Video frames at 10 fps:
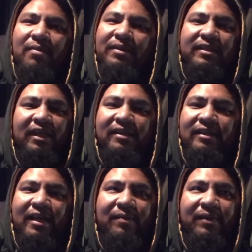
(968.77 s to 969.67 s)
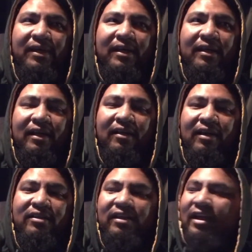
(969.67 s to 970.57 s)
Besides that, man, I'll
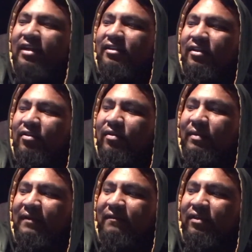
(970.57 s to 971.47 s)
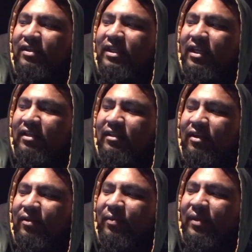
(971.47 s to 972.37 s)
let you guys know what my first check is
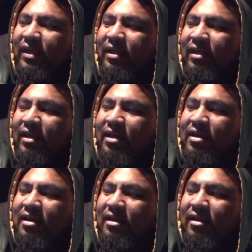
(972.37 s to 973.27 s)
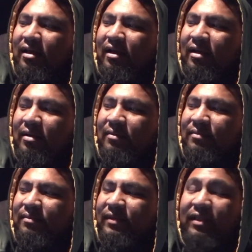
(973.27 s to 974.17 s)
gonna be.
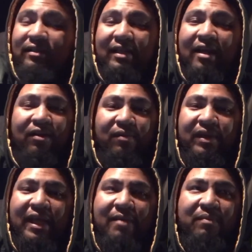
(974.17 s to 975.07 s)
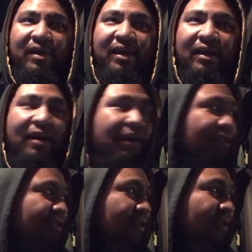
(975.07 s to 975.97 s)
It's not gonna be that big. I'll
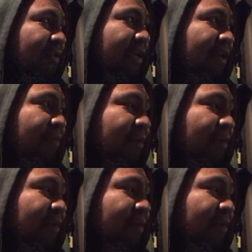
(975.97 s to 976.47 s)
let you know that